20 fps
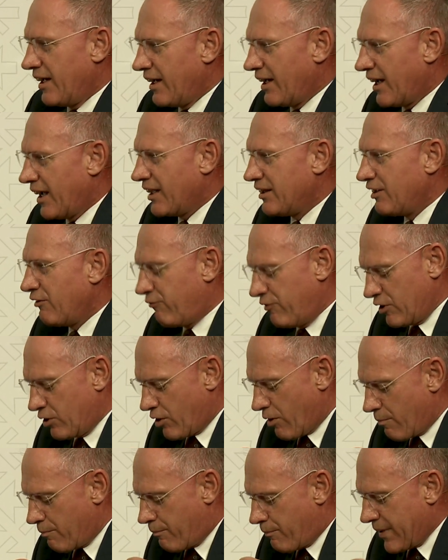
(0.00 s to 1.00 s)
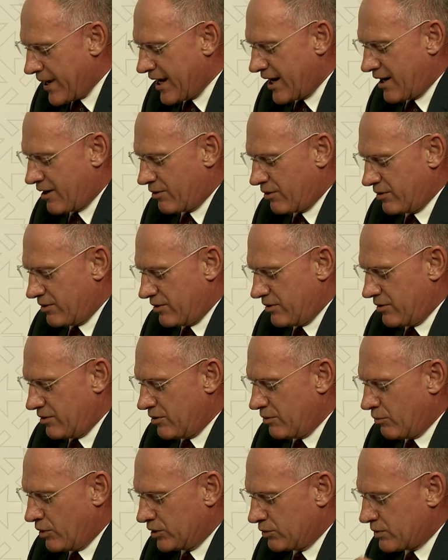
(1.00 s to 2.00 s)
And if you compare
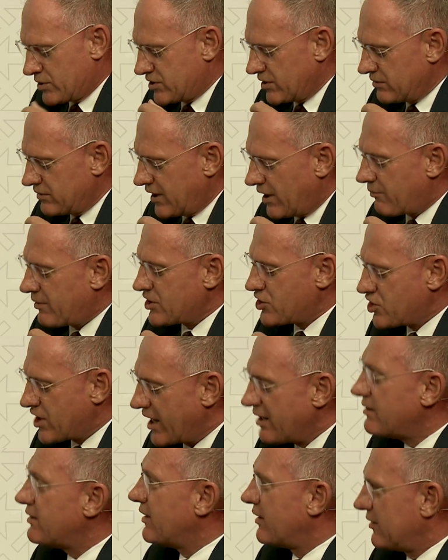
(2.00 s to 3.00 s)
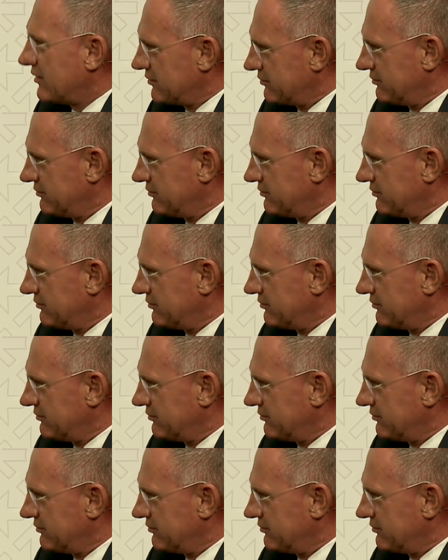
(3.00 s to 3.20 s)
what was on their agenda